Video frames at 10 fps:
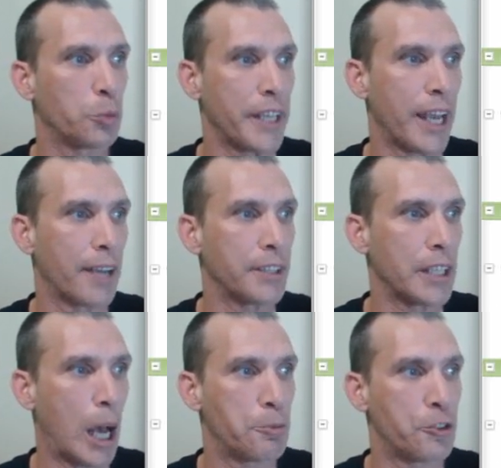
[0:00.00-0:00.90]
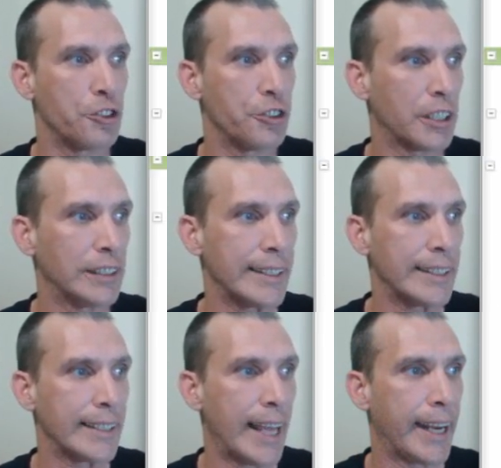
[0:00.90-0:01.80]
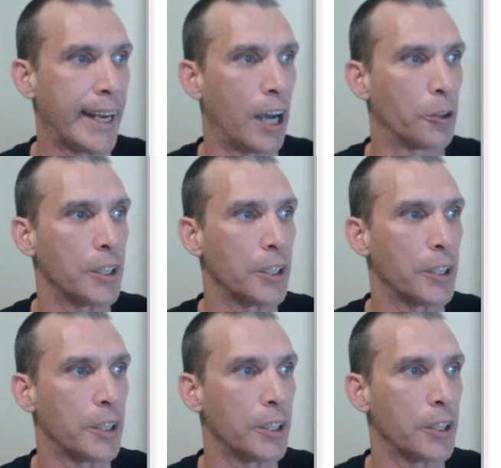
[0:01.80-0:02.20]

we have the option to clean that out.